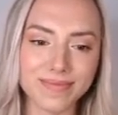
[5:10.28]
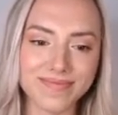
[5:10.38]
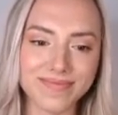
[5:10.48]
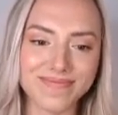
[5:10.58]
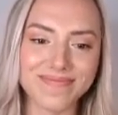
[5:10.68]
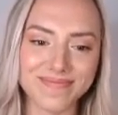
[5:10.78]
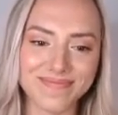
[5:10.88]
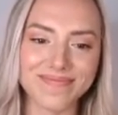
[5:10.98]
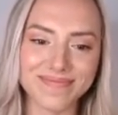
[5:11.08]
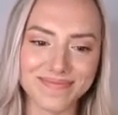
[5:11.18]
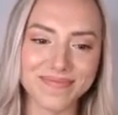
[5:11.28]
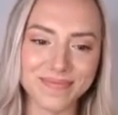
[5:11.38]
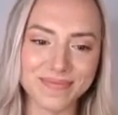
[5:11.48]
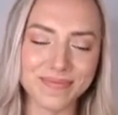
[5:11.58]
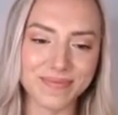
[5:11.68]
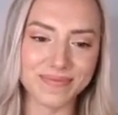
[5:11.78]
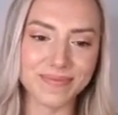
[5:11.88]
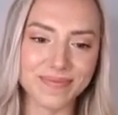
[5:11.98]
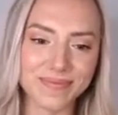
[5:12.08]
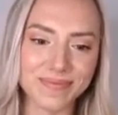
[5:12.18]

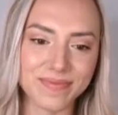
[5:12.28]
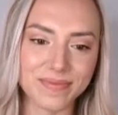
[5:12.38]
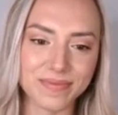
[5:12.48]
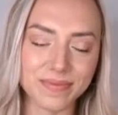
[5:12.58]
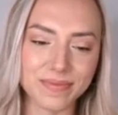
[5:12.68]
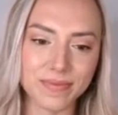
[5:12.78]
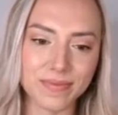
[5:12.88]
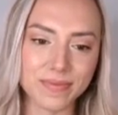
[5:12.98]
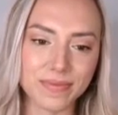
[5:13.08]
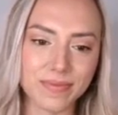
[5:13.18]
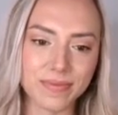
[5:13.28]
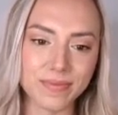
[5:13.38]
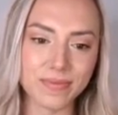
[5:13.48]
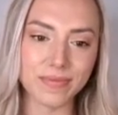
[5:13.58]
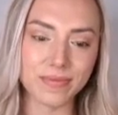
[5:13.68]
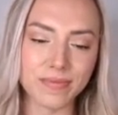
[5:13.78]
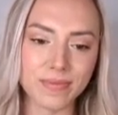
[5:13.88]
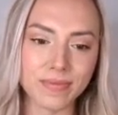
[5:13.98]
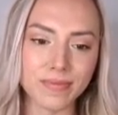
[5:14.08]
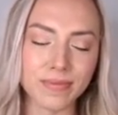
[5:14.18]

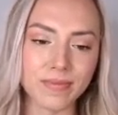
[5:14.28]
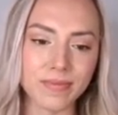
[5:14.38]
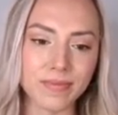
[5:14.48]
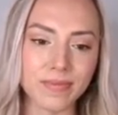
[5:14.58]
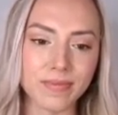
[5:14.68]
No words are spoken by the person on screen.